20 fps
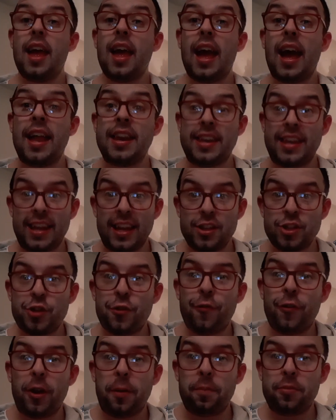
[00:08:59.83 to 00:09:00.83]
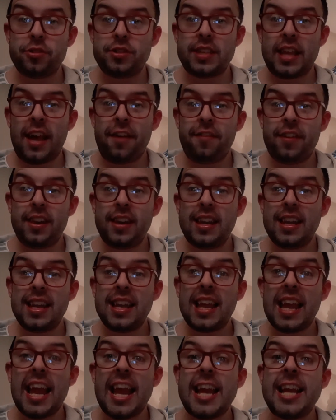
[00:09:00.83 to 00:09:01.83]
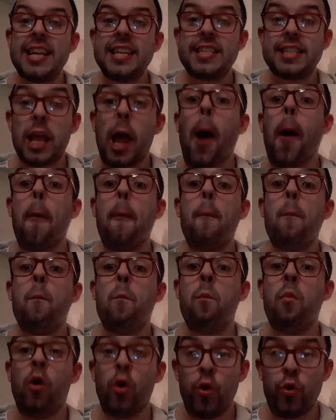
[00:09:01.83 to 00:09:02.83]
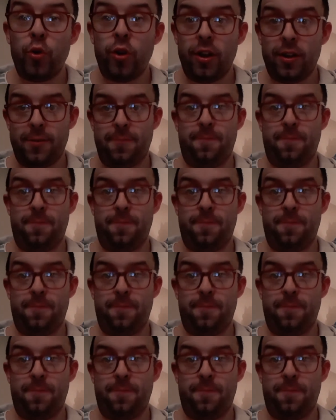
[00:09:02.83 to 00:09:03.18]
And the answer for number 7 is moon.